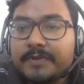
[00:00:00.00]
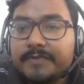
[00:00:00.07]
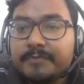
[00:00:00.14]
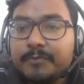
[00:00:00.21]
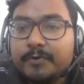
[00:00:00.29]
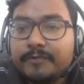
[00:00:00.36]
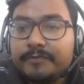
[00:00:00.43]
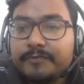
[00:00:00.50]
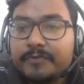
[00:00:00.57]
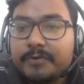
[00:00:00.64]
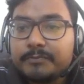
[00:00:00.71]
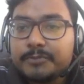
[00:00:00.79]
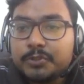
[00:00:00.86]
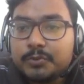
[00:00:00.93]
moved from
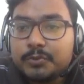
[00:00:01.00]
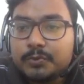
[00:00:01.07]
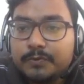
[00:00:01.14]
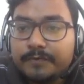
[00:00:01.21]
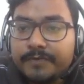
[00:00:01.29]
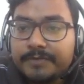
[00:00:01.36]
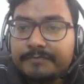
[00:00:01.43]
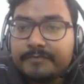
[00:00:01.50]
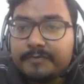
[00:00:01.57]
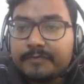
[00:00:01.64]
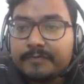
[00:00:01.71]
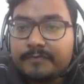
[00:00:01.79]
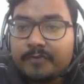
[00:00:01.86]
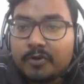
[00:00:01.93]
2, we're
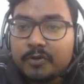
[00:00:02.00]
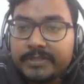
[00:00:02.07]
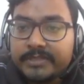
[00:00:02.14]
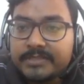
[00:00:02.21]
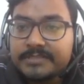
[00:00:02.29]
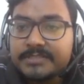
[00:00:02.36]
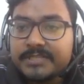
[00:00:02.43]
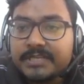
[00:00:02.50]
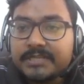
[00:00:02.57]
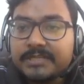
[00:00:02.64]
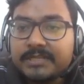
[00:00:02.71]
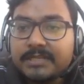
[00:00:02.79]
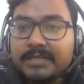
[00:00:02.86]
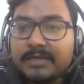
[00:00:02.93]
following this state.
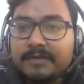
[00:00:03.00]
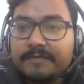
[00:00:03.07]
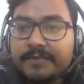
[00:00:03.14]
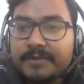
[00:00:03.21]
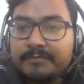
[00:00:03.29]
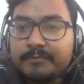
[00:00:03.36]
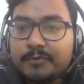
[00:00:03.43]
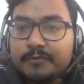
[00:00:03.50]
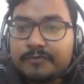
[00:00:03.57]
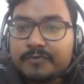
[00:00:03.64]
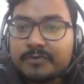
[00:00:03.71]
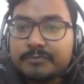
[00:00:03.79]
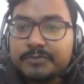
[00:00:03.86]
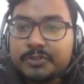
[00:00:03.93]
We have moved
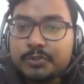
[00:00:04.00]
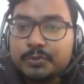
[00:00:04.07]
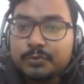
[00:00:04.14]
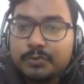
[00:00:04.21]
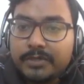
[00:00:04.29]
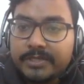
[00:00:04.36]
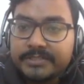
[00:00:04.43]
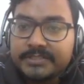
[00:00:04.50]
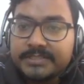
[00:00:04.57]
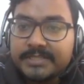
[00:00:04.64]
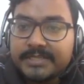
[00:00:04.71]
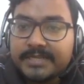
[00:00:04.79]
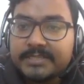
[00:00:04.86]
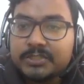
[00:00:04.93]
from 2 and stayed
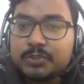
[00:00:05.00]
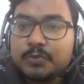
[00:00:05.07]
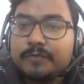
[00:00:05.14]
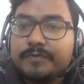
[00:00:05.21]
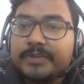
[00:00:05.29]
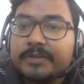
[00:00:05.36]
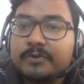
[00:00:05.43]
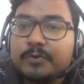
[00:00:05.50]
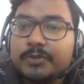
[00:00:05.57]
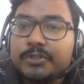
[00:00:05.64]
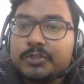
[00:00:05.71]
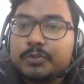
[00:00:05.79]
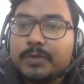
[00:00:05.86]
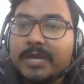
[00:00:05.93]
at 2. We are going
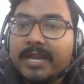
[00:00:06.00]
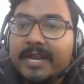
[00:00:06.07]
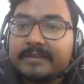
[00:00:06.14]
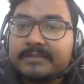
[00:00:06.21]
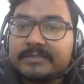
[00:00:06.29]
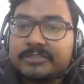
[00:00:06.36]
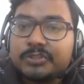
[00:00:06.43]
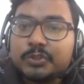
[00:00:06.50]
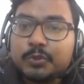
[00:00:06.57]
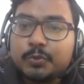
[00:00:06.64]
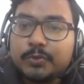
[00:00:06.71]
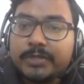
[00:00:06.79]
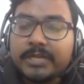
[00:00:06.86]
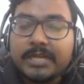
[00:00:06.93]
to add this 2
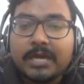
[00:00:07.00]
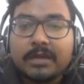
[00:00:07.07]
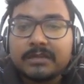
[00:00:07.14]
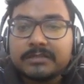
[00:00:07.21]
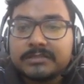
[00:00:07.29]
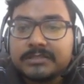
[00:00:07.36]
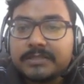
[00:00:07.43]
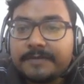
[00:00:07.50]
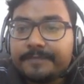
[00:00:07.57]
in our list.